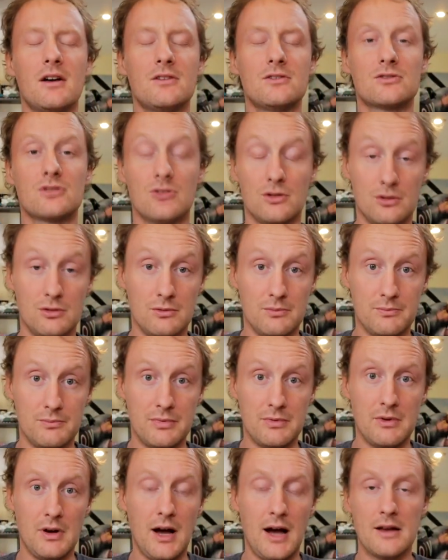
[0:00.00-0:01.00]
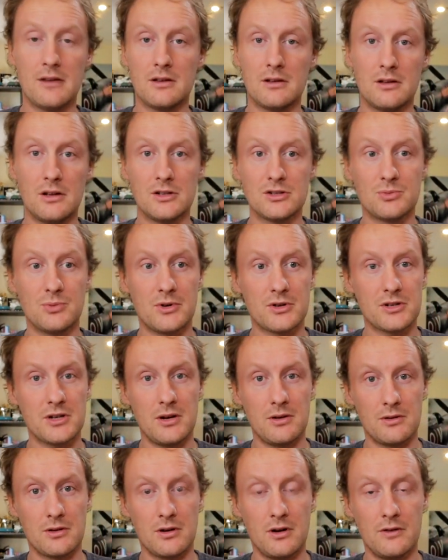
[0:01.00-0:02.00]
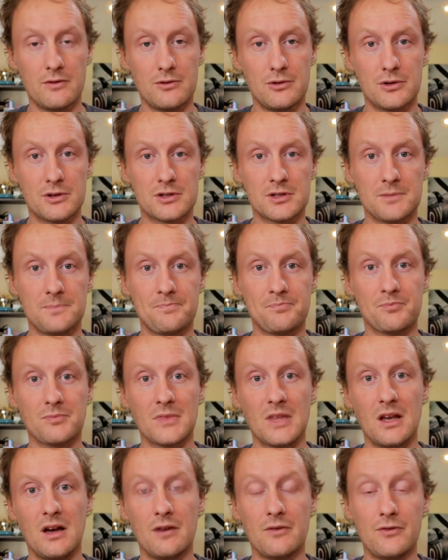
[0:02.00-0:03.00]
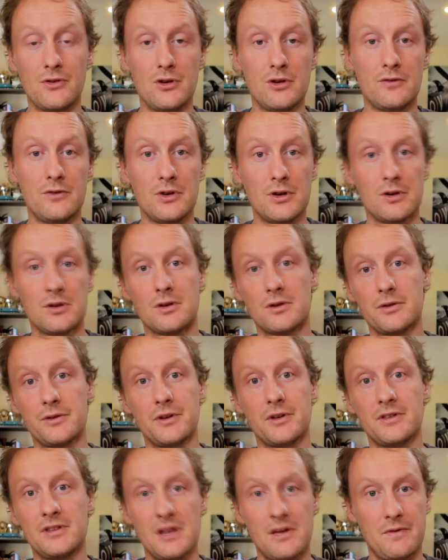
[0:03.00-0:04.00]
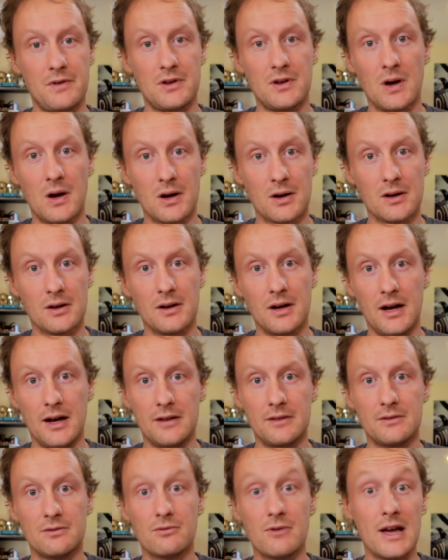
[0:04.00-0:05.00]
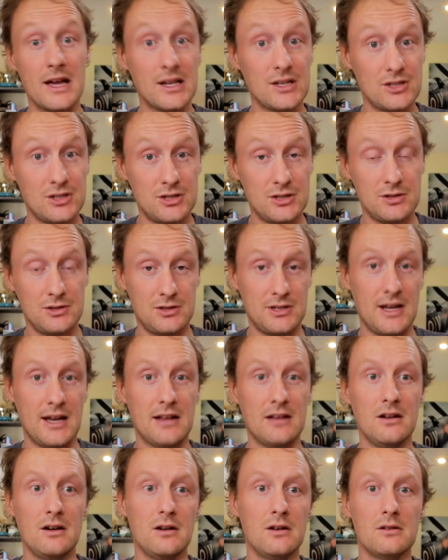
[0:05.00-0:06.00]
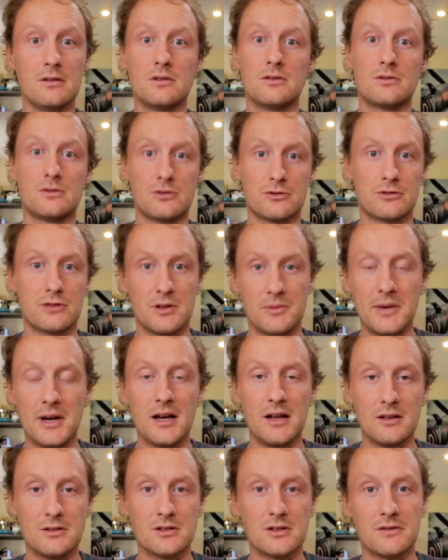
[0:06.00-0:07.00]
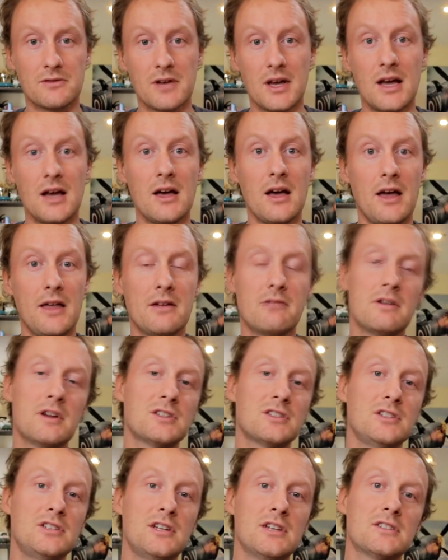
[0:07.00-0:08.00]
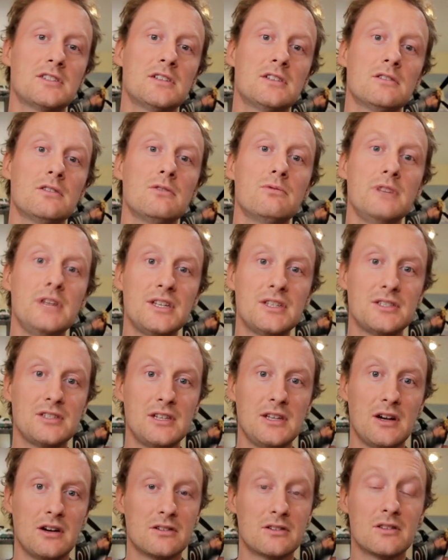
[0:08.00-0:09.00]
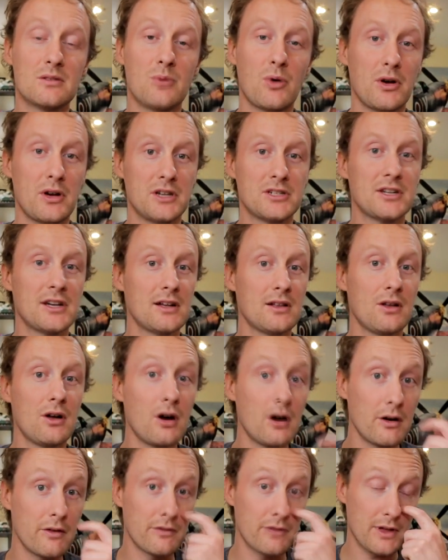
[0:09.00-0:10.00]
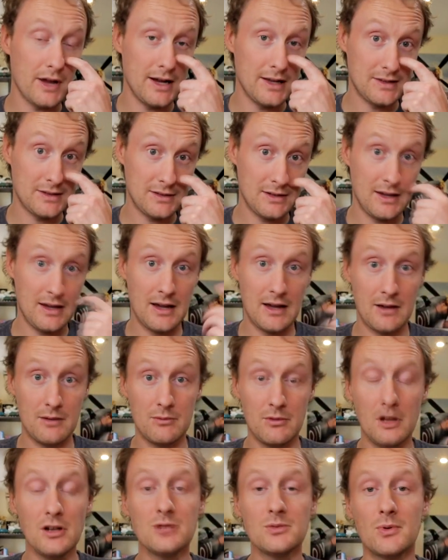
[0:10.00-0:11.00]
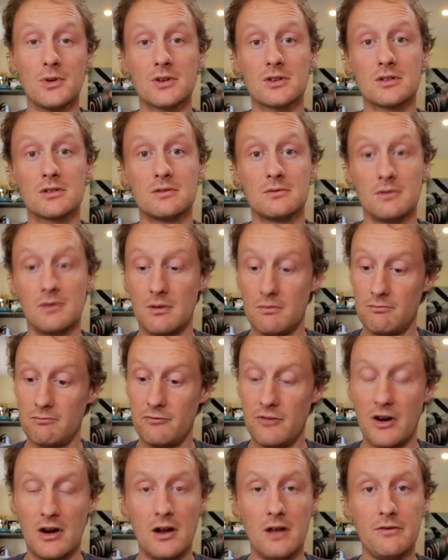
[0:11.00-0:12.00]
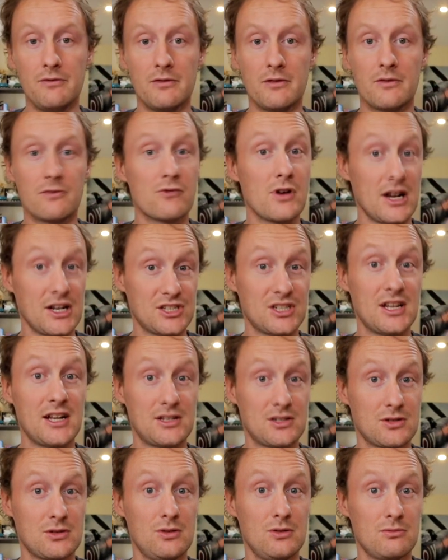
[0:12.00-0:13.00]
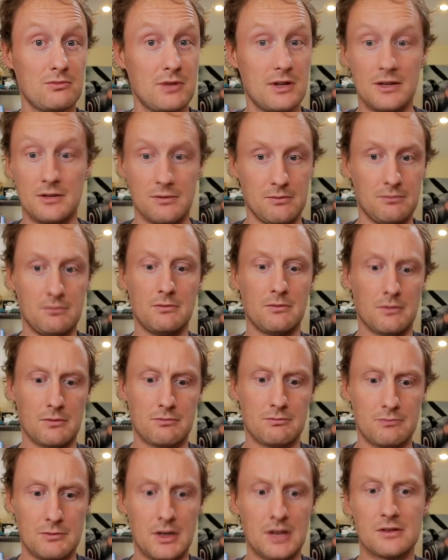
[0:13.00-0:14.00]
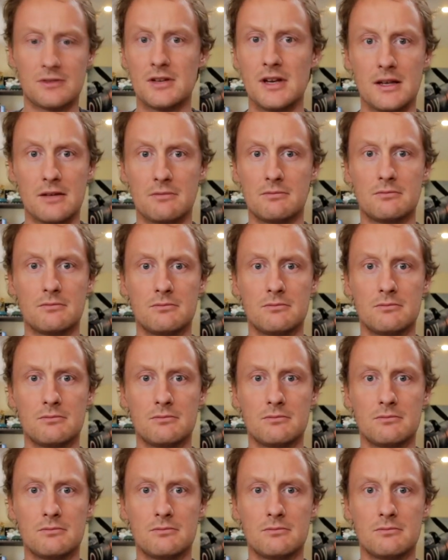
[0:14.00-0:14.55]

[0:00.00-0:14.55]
So, I had the lunchbox out on the golf course. A few of you, including David Young and Rich, said, oh, it goes really well and stuff. And then Rich suggested, we need to see under the body shell of that lunchbox. Fair enough, Rich said so, then that's it.